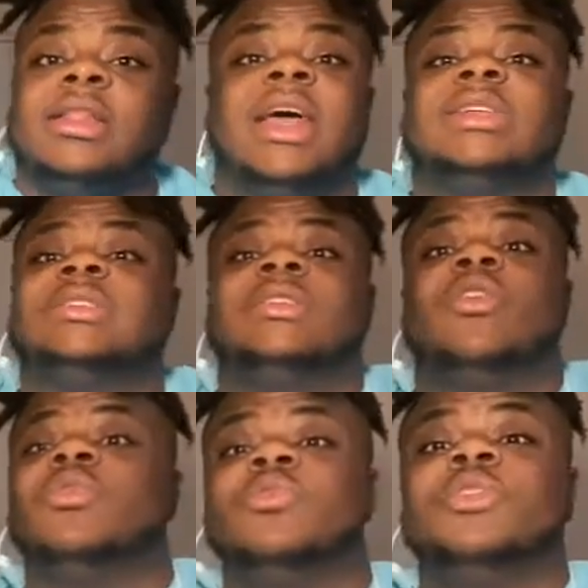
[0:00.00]
That's the
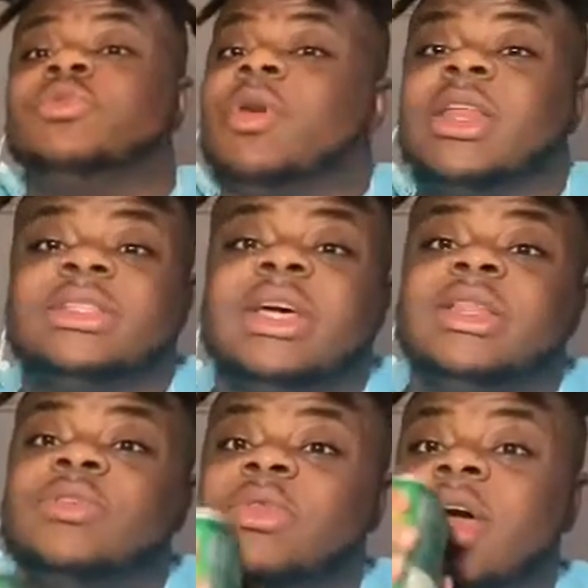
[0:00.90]
only reason why they're
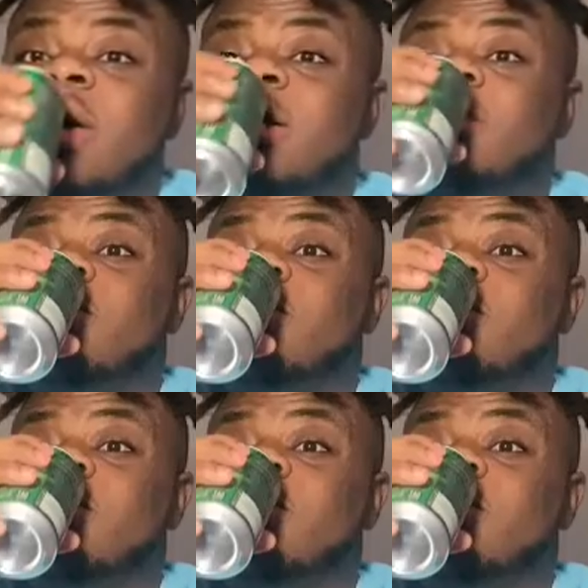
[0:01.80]
telling you that.